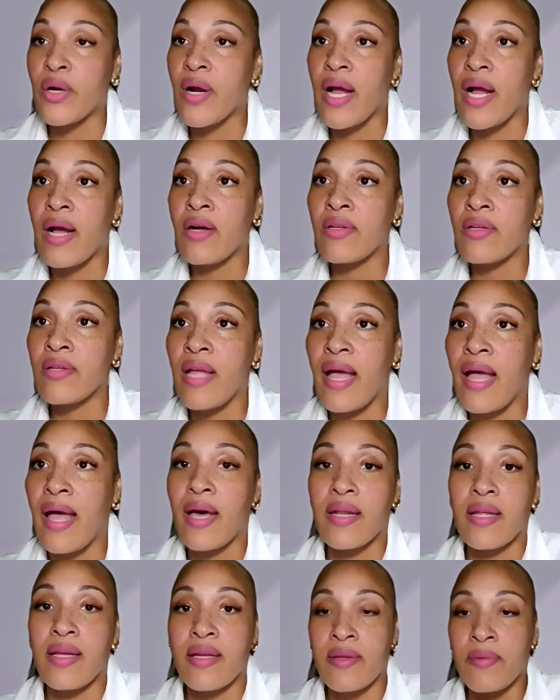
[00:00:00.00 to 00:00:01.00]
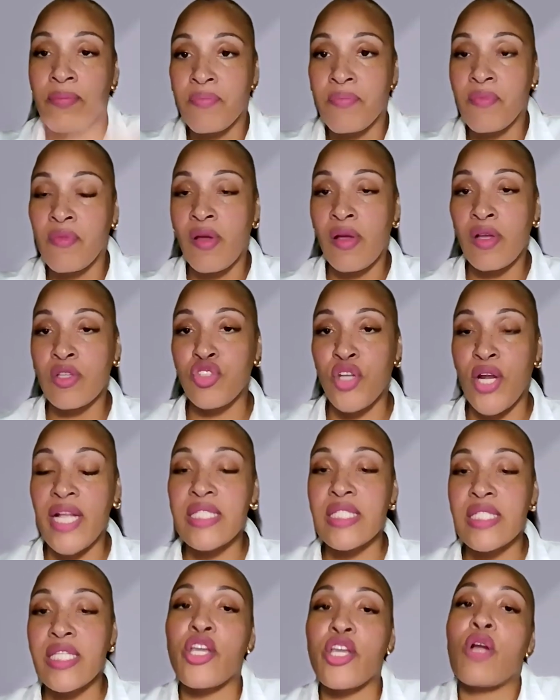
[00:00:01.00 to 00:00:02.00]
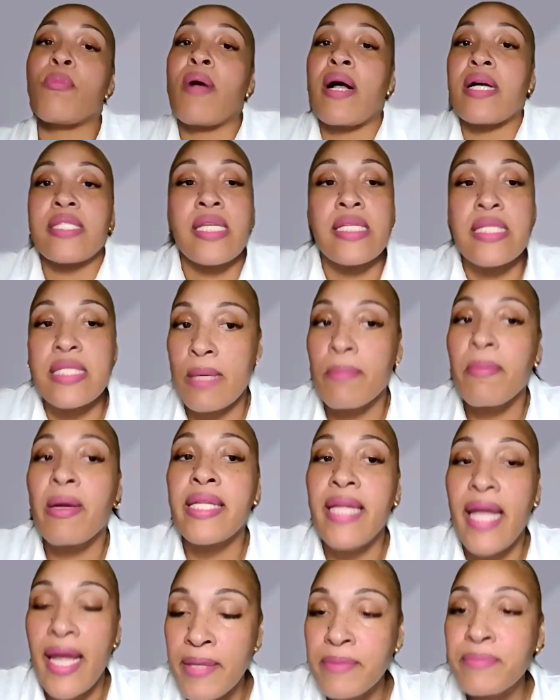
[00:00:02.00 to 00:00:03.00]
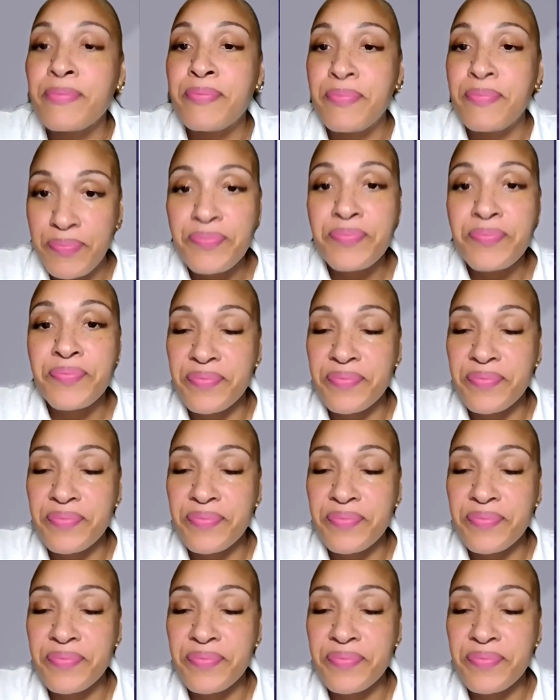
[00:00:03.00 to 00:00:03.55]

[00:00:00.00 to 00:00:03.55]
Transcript: figure out how to translate your process to Monday.